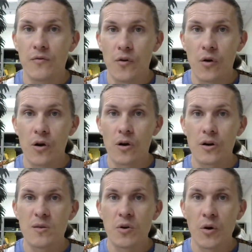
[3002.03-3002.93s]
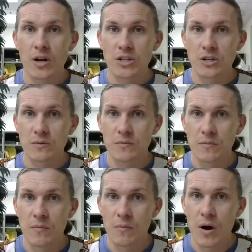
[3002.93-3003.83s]
for immigration
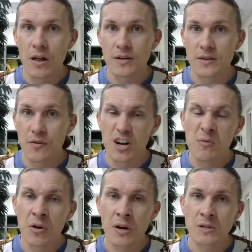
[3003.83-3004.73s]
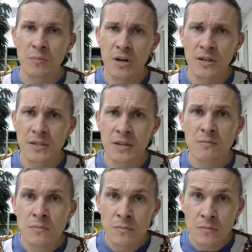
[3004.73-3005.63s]
policy, for an immigration policy.